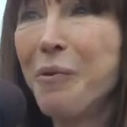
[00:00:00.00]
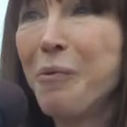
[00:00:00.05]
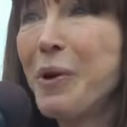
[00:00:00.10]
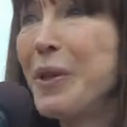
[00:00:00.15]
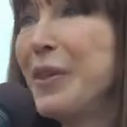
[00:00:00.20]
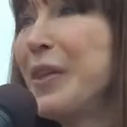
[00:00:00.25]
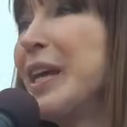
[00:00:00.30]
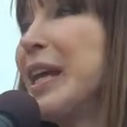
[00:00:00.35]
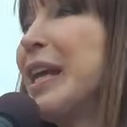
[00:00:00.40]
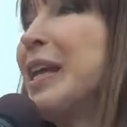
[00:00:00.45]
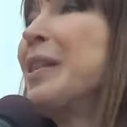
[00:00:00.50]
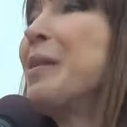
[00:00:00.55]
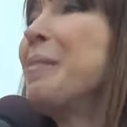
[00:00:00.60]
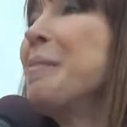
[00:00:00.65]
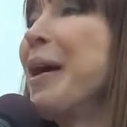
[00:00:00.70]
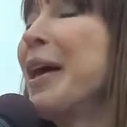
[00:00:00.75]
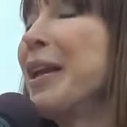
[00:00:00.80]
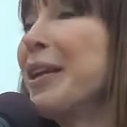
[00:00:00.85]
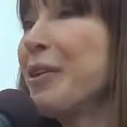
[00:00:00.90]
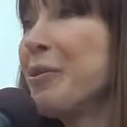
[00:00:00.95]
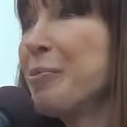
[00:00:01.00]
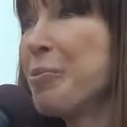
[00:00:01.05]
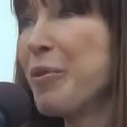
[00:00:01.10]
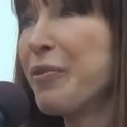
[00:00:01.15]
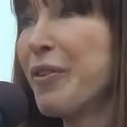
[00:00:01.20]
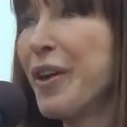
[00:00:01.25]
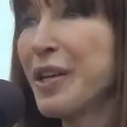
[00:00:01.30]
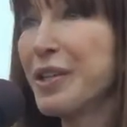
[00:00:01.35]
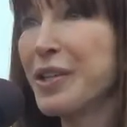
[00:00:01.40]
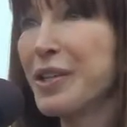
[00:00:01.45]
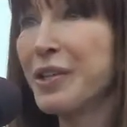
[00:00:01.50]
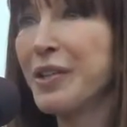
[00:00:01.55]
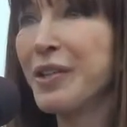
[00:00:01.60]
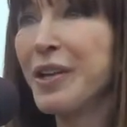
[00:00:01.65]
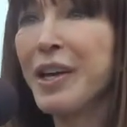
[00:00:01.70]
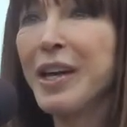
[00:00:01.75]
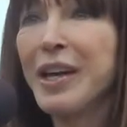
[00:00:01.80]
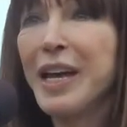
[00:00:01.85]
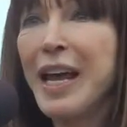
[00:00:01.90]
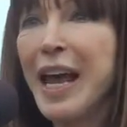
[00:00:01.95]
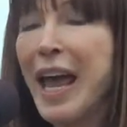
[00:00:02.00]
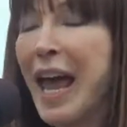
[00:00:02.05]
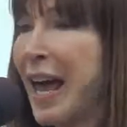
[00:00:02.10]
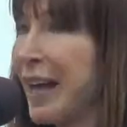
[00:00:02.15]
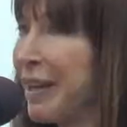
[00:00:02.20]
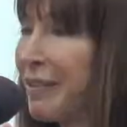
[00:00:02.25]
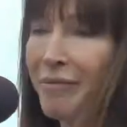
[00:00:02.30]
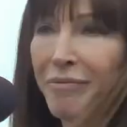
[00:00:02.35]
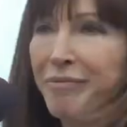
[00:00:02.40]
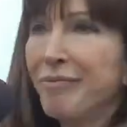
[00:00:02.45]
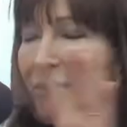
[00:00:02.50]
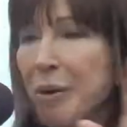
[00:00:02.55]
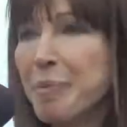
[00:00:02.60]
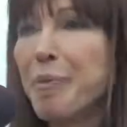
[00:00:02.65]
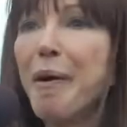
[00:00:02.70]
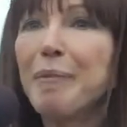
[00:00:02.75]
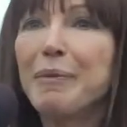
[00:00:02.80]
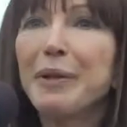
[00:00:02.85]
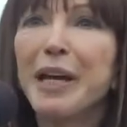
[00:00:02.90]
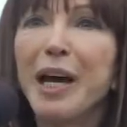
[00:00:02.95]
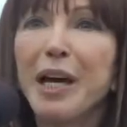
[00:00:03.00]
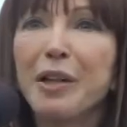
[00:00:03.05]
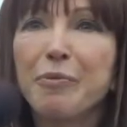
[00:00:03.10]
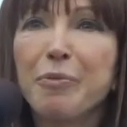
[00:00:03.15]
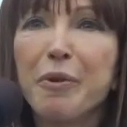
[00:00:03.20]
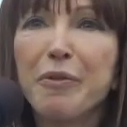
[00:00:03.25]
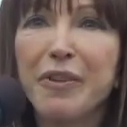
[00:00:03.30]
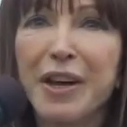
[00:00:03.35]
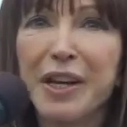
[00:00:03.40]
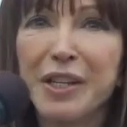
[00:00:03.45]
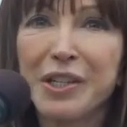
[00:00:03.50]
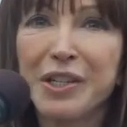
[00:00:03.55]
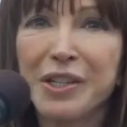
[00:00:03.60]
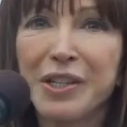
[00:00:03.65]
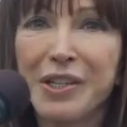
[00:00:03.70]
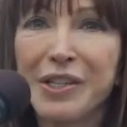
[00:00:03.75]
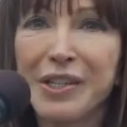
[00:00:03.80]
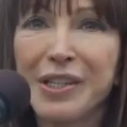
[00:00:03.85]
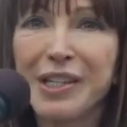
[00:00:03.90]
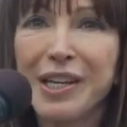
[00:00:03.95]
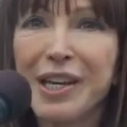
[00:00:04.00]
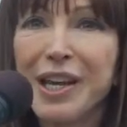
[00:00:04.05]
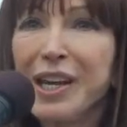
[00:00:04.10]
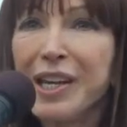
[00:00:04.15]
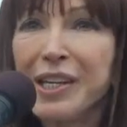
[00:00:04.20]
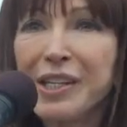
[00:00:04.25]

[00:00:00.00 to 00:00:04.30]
within the medical profession and the public health professions,